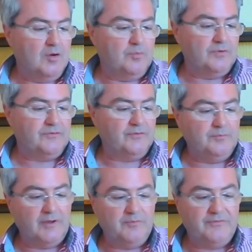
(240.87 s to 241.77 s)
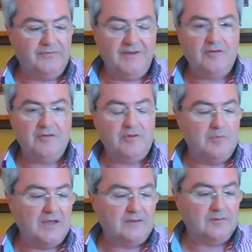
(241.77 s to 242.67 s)
but sometimes theory,
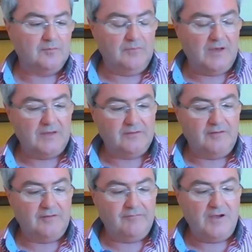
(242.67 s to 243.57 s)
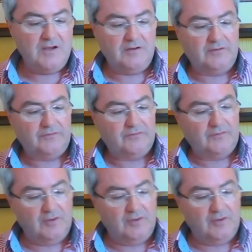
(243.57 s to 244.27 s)
method and findings